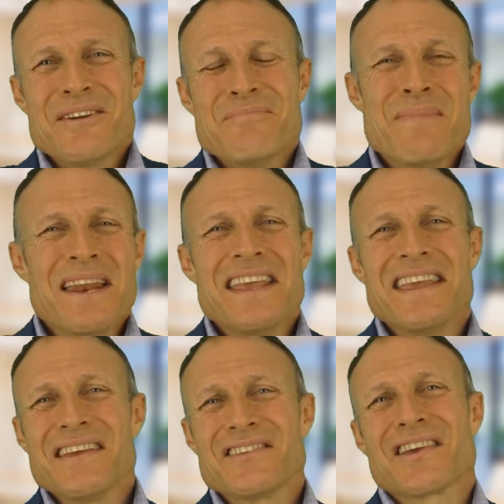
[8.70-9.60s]
Many
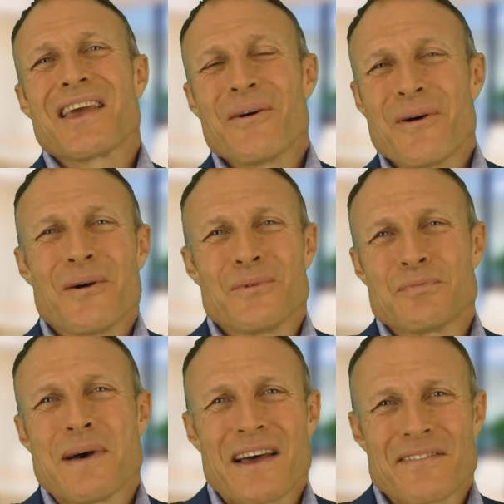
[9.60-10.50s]
years ago, I was
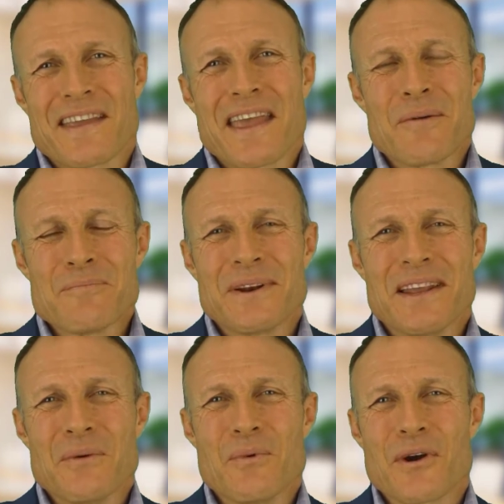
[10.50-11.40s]
part of a
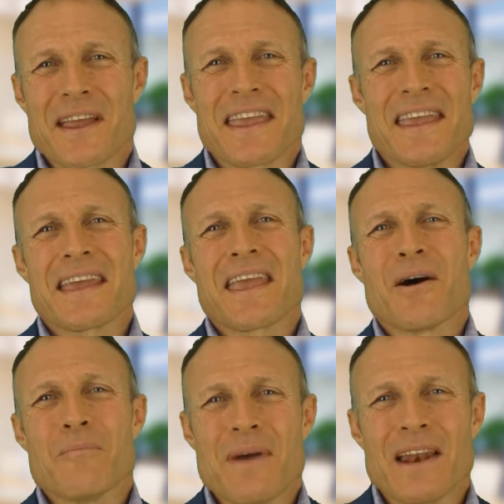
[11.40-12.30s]
company where a key
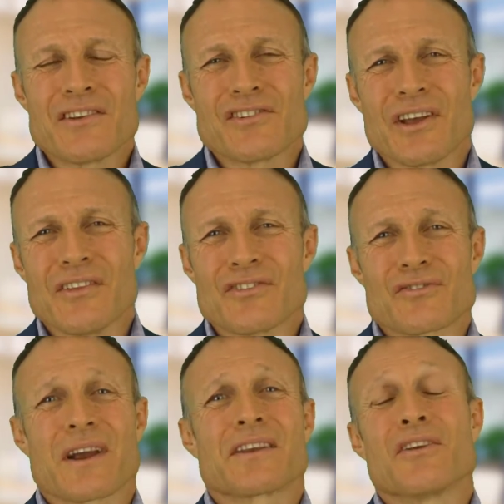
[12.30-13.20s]
account manager
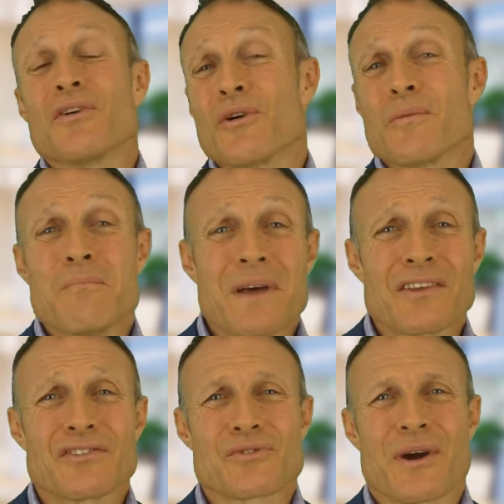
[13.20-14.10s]
instructed her
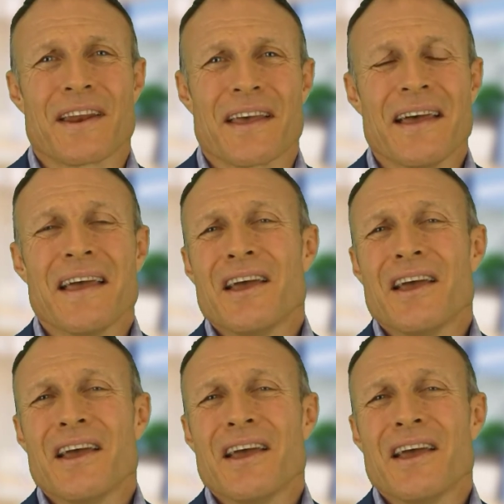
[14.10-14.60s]
administrator